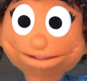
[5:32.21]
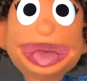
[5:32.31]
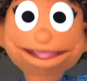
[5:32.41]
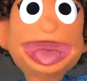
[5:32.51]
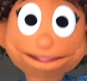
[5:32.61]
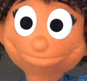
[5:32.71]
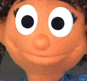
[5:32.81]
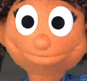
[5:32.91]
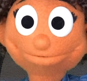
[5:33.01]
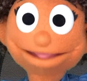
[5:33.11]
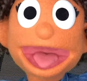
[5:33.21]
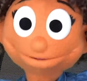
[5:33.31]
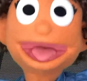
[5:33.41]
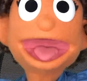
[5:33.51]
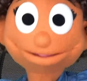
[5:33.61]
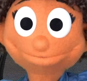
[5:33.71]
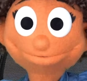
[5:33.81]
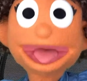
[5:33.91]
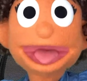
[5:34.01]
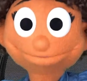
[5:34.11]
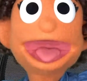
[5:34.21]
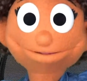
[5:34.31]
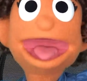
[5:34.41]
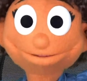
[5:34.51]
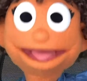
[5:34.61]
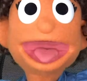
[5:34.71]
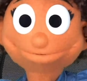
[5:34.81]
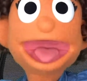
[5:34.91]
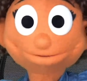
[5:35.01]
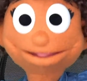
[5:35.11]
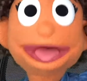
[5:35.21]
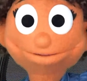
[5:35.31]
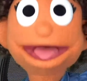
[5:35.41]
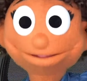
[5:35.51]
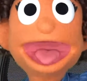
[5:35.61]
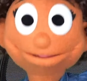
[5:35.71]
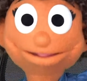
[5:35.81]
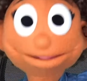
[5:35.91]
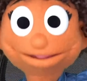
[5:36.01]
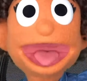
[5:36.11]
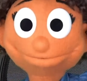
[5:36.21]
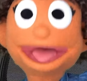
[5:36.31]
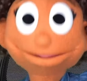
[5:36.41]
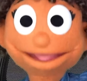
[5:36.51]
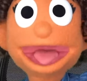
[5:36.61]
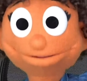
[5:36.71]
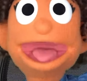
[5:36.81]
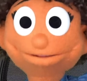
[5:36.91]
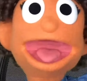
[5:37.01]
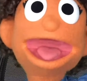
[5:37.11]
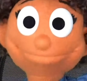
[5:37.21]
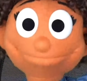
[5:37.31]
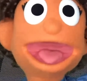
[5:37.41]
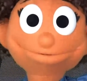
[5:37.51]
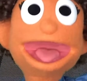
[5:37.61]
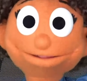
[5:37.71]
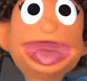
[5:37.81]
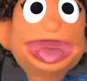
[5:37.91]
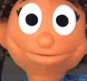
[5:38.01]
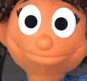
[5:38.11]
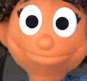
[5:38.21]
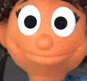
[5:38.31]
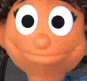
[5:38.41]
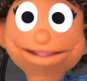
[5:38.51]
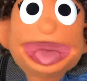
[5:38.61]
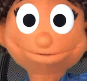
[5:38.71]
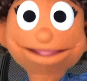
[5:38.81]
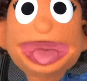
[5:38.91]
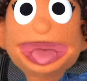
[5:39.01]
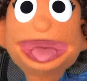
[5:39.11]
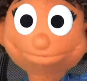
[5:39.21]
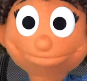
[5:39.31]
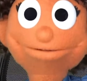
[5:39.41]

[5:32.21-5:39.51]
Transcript: Okay, I learned that maybe I don't need to rush to decide on what I want to do when I'm grown up. Your turn.